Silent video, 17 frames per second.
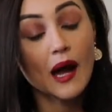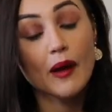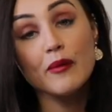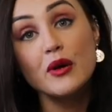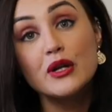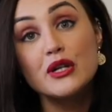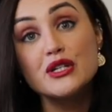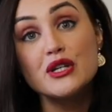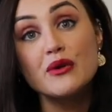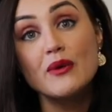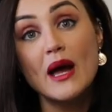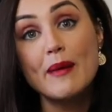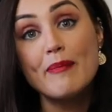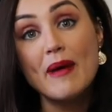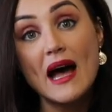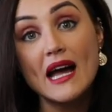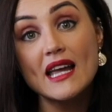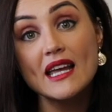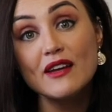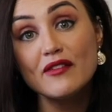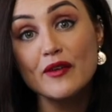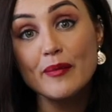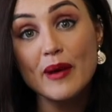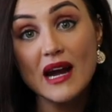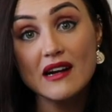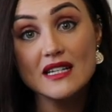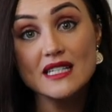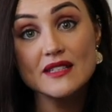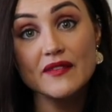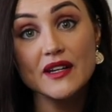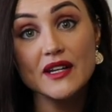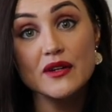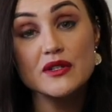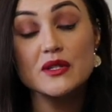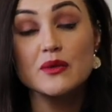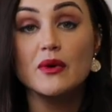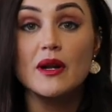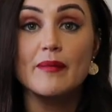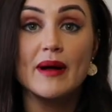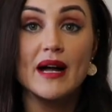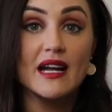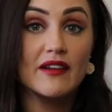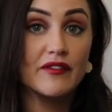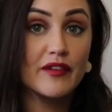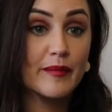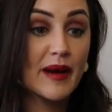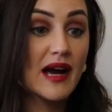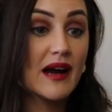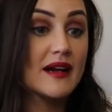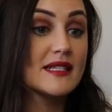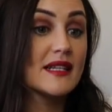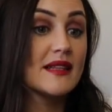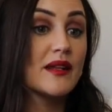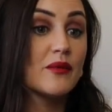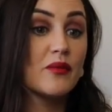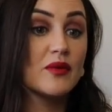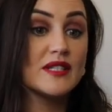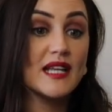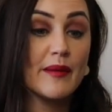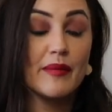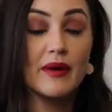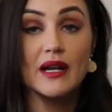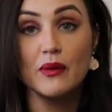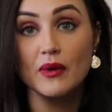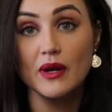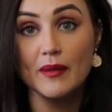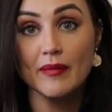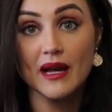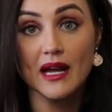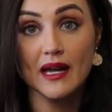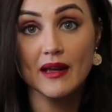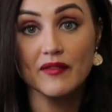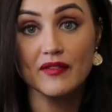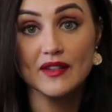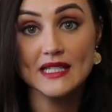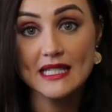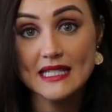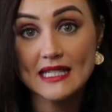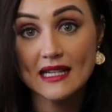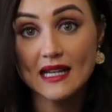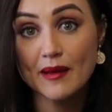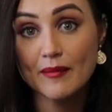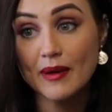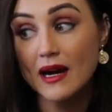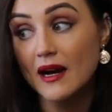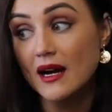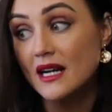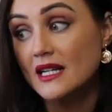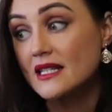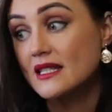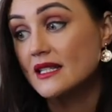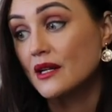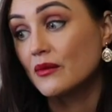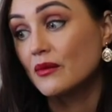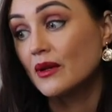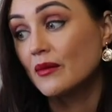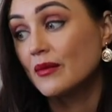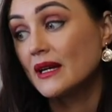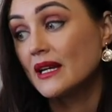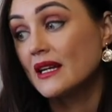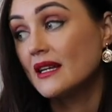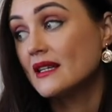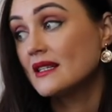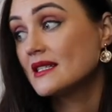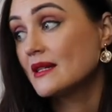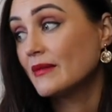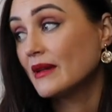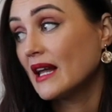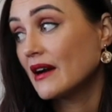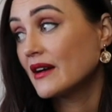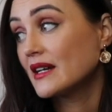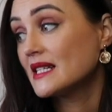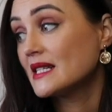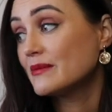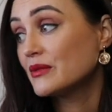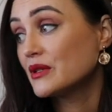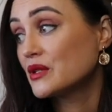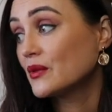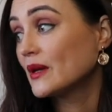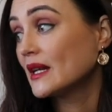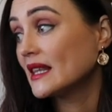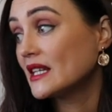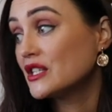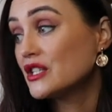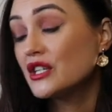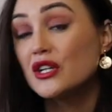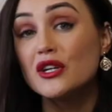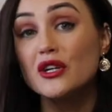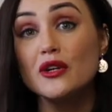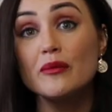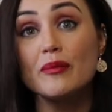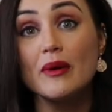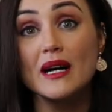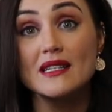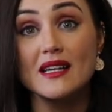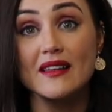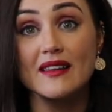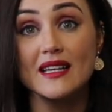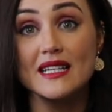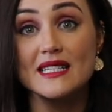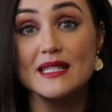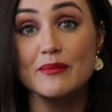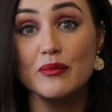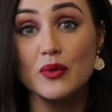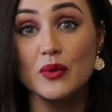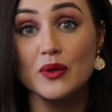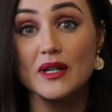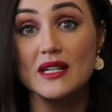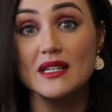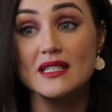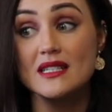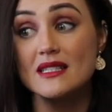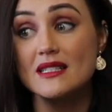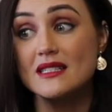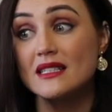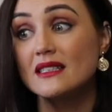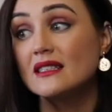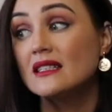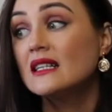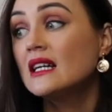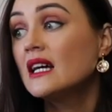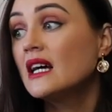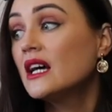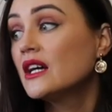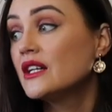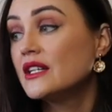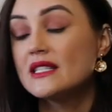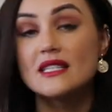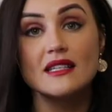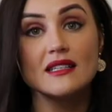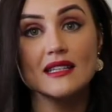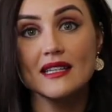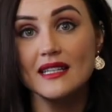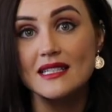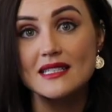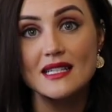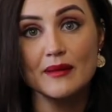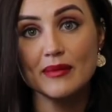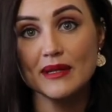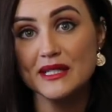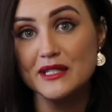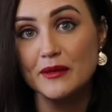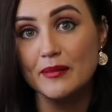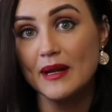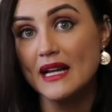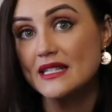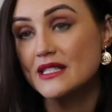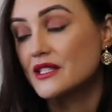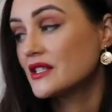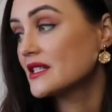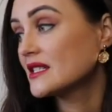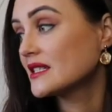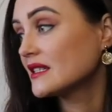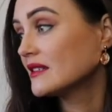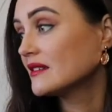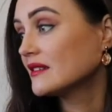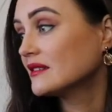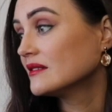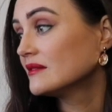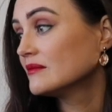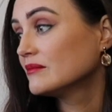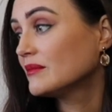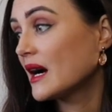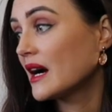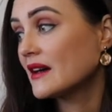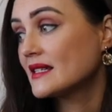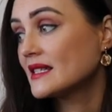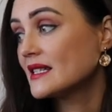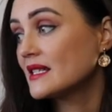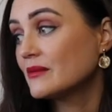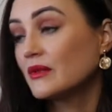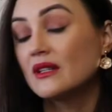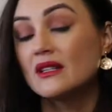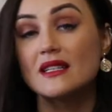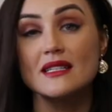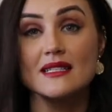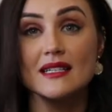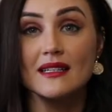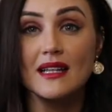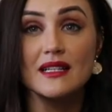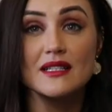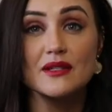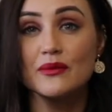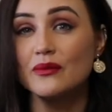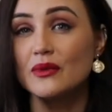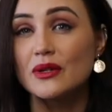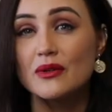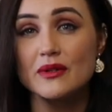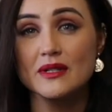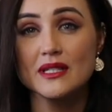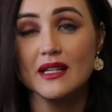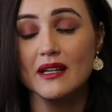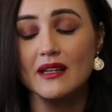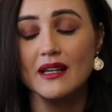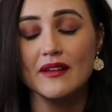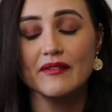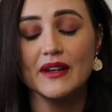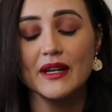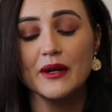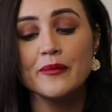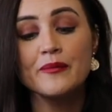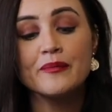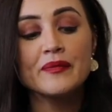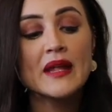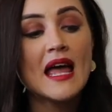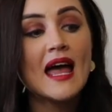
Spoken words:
I'm going to do a packing for Paris video, so what I'm packing for Paris, and then separately what I'm packing for Disneyland Paris. There will be similarities between the two, but I think it's important to still need things like blister plasters and paracetamol and things like that, so we'll go into that in that video.